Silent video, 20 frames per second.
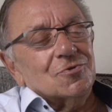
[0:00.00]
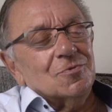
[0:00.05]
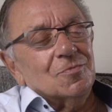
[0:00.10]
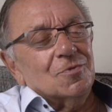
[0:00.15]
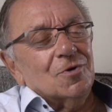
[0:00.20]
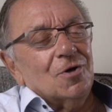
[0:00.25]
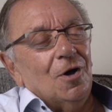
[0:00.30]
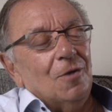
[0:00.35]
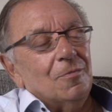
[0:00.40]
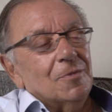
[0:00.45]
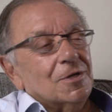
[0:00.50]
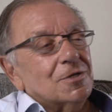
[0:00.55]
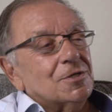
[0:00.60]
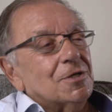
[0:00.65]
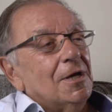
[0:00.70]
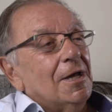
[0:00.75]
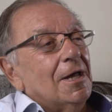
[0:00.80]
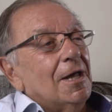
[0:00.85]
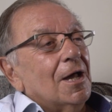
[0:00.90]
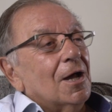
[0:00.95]
from comics
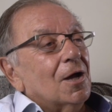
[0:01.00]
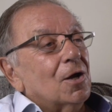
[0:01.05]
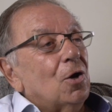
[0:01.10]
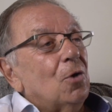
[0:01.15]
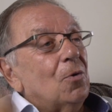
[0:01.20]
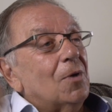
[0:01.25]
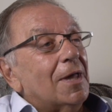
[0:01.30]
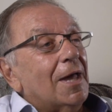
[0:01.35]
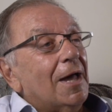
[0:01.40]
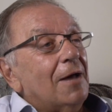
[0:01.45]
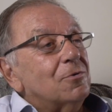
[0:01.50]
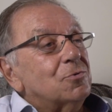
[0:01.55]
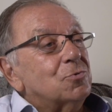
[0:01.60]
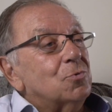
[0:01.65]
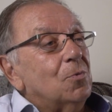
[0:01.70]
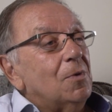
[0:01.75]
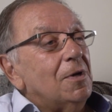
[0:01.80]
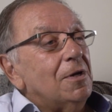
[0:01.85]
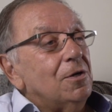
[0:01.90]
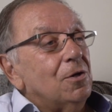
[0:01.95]
going out
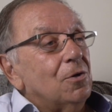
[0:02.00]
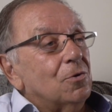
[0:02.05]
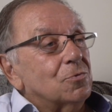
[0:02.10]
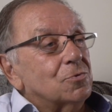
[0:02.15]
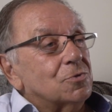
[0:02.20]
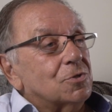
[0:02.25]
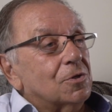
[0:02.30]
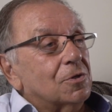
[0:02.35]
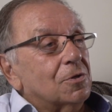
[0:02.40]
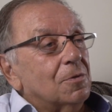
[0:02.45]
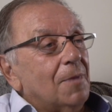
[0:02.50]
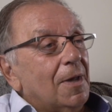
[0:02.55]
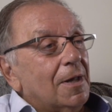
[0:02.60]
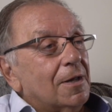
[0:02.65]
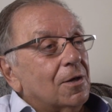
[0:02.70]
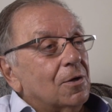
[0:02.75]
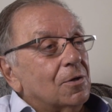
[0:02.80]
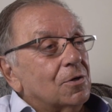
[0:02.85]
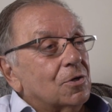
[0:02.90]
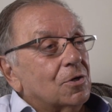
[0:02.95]
to windows at the
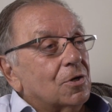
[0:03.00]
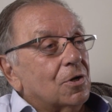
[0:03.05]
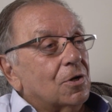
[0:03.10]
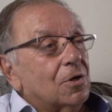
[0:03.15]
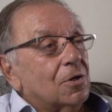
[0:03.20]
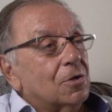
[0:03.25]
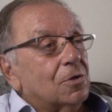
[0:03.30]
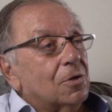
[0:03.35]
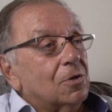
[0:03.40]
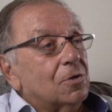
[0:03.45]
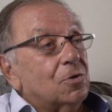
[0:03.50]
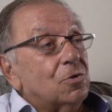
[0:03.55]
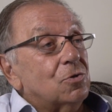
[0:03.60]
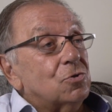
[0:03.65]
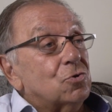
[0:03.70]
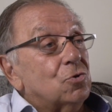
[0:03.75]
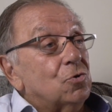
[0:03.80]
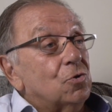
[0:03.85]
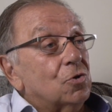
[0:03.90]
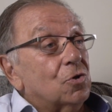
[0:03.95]
back. They
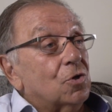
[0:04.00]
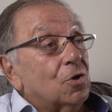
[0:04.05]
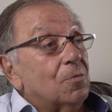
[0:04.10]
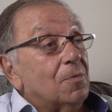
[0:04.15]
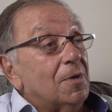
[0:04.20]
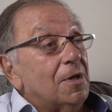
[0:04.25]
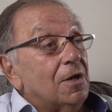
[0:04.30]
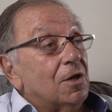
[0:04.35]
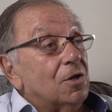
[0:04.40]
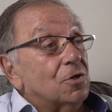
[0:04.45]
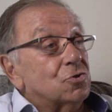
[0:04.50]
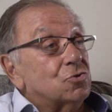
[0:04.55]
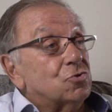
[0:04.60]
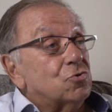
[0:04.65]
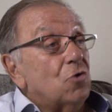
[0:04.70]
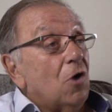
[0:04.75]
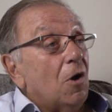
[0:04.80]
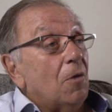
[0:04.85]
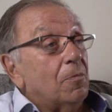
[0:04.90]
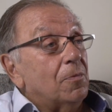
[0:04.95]
used to call it the comedian's
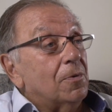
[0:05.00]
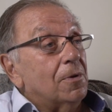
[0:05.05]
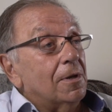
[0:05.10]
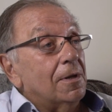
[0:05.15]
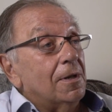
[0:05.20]
drop.